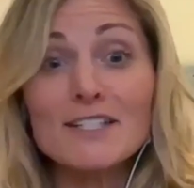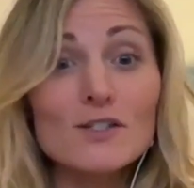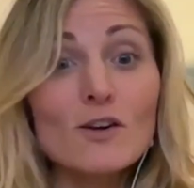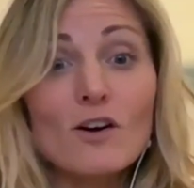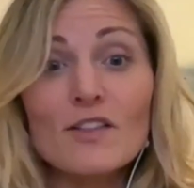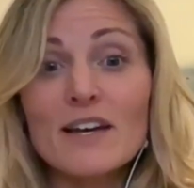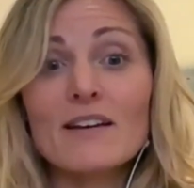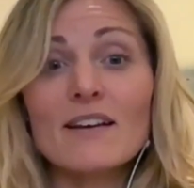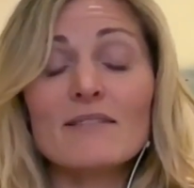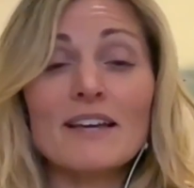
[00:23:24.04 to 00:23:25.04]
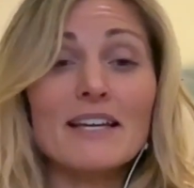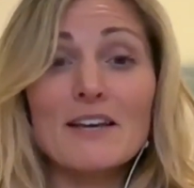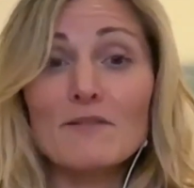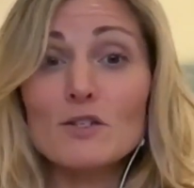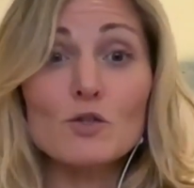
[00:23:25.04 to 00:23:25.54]
us all, that like
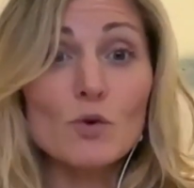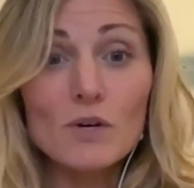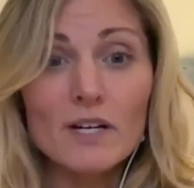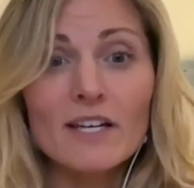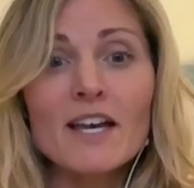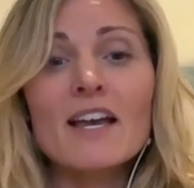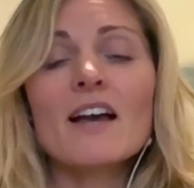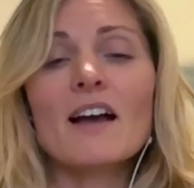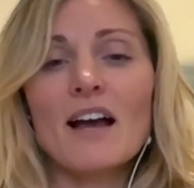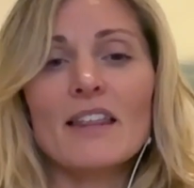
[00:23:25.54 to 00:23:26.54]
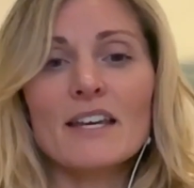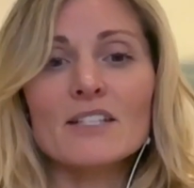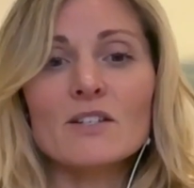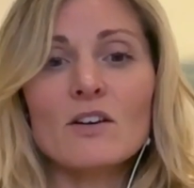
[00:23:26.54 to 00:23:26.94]
give us joy. I think